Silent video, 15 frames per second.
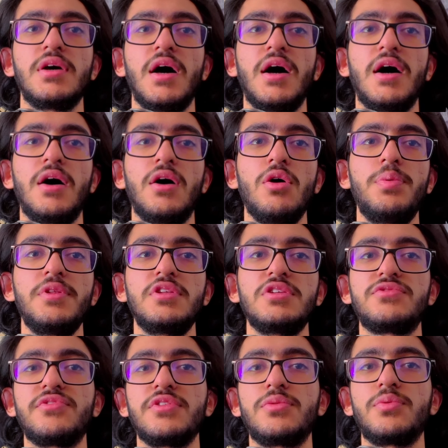Open this
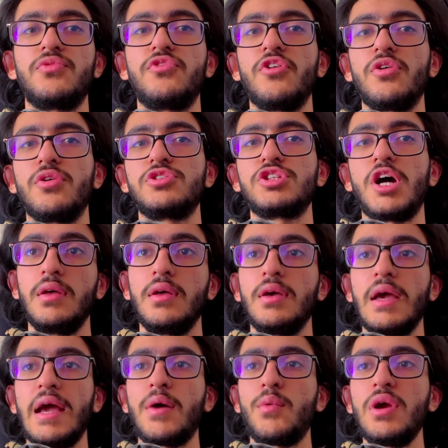with Photoshop,
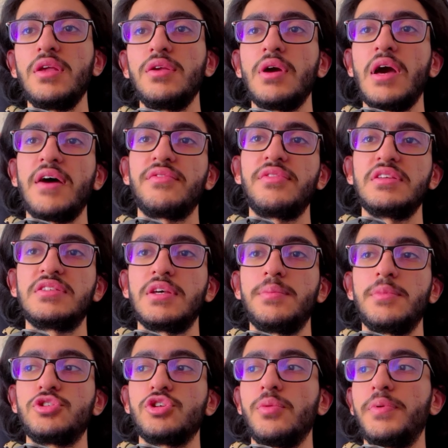and when you have this image
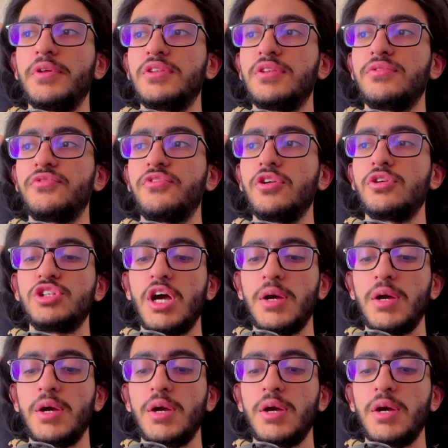opened in Photoshop,